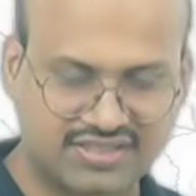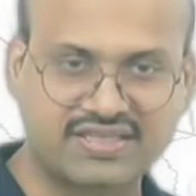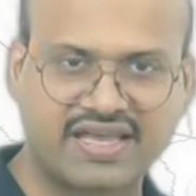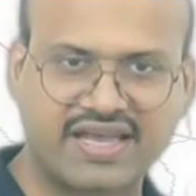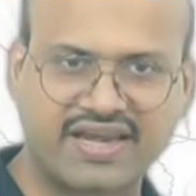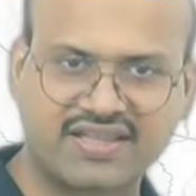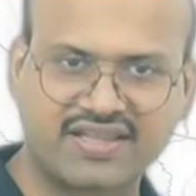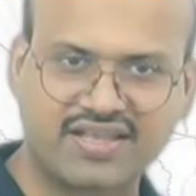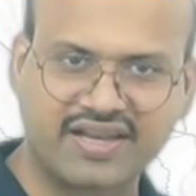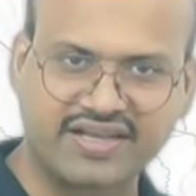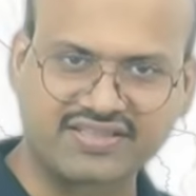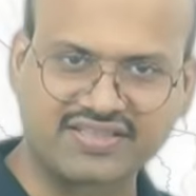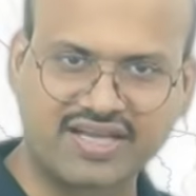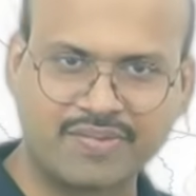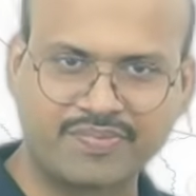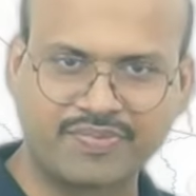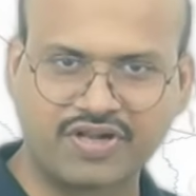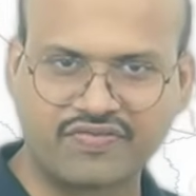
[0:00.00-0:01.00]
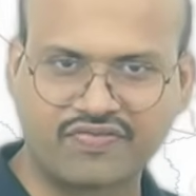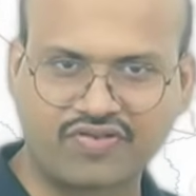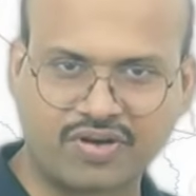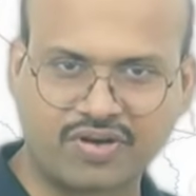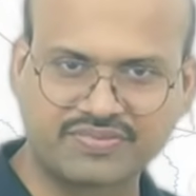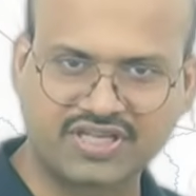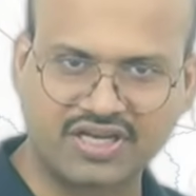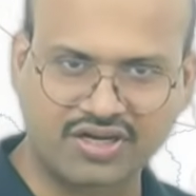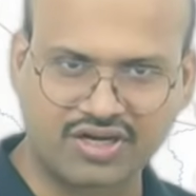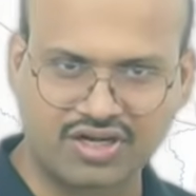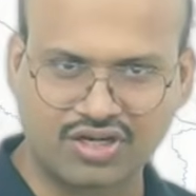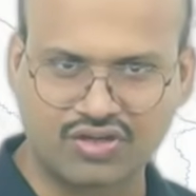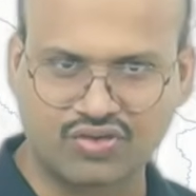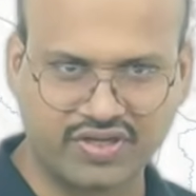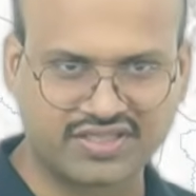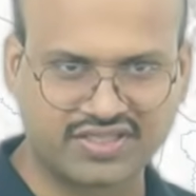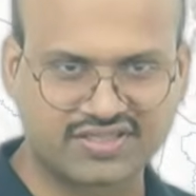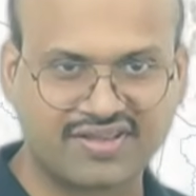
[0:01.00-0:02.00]
another example from central
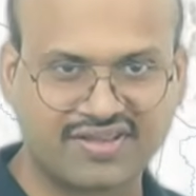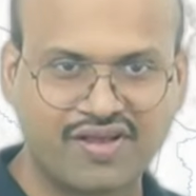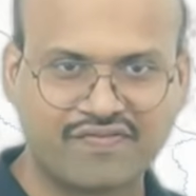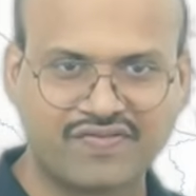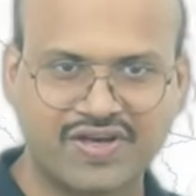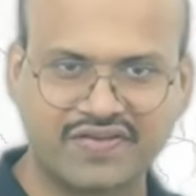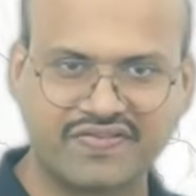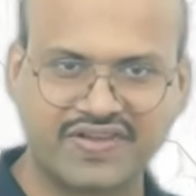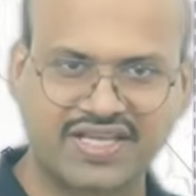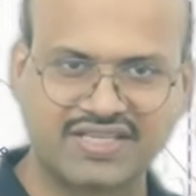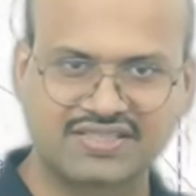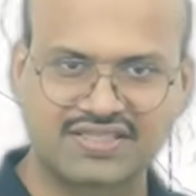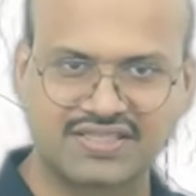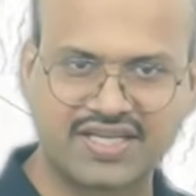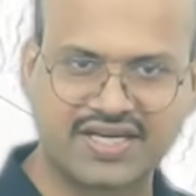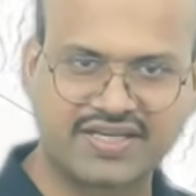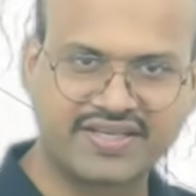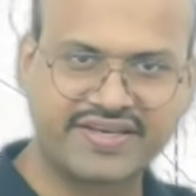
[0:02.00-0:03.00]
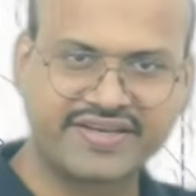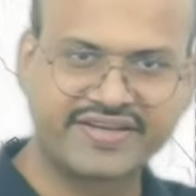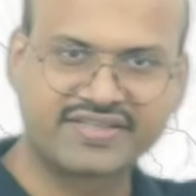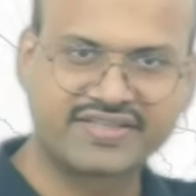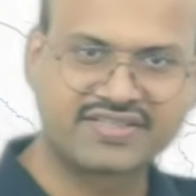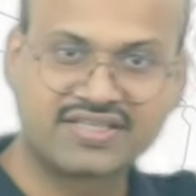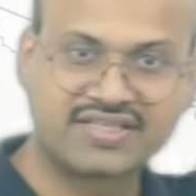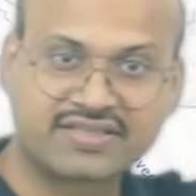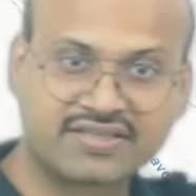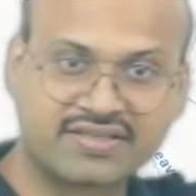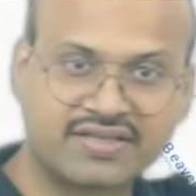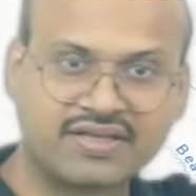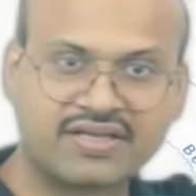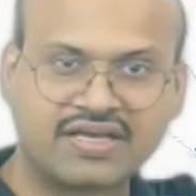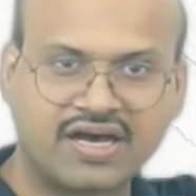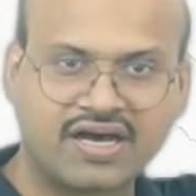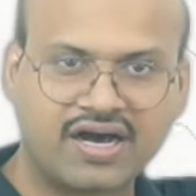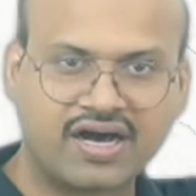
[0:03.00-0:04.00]
US, where we can see that here is this
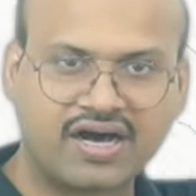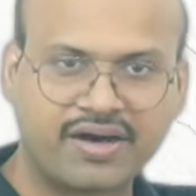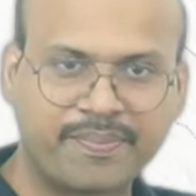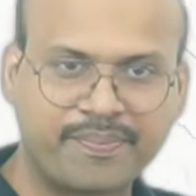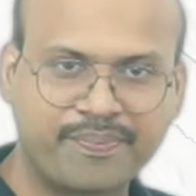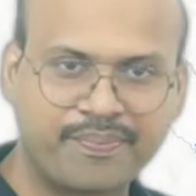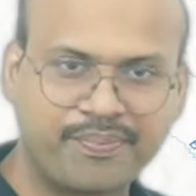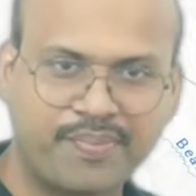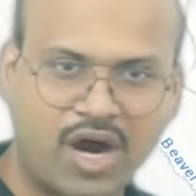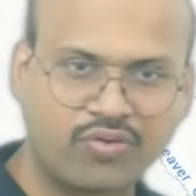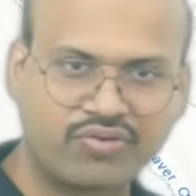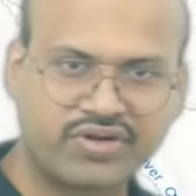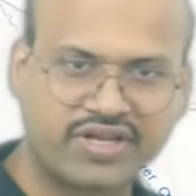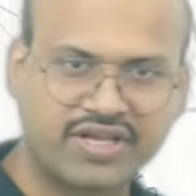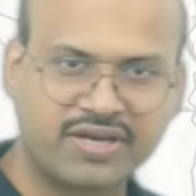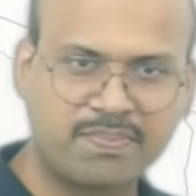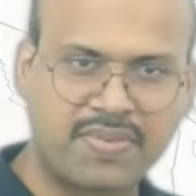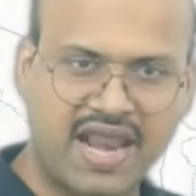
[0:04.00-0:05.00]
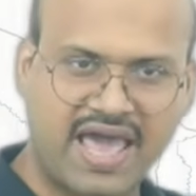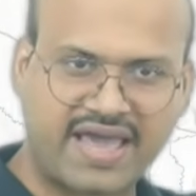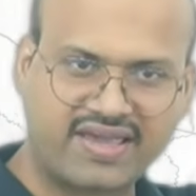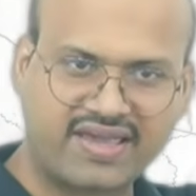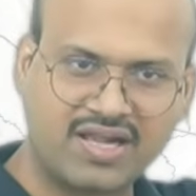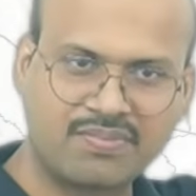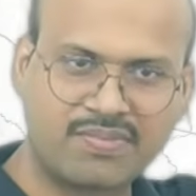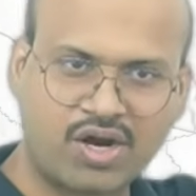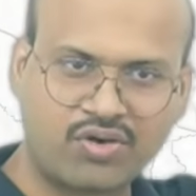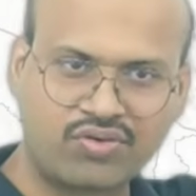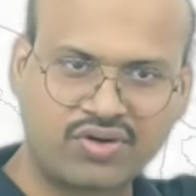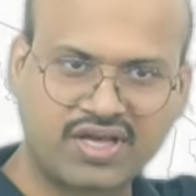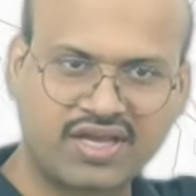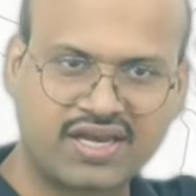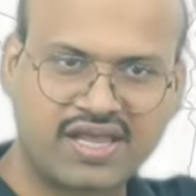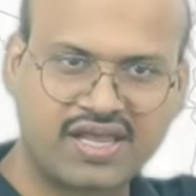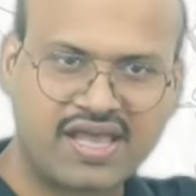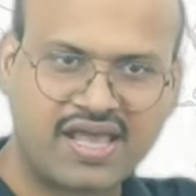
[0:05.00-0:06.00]
mountain, Black Hill
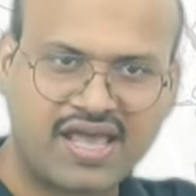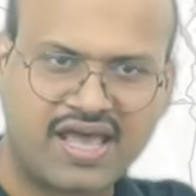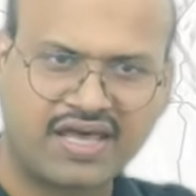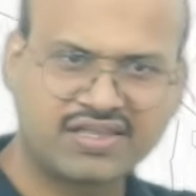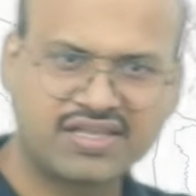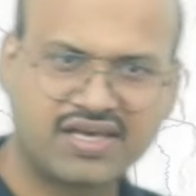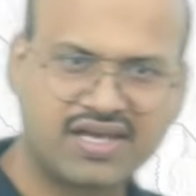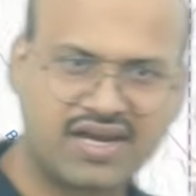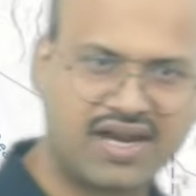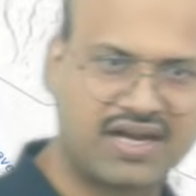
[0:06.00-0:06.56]
Mountain, and there are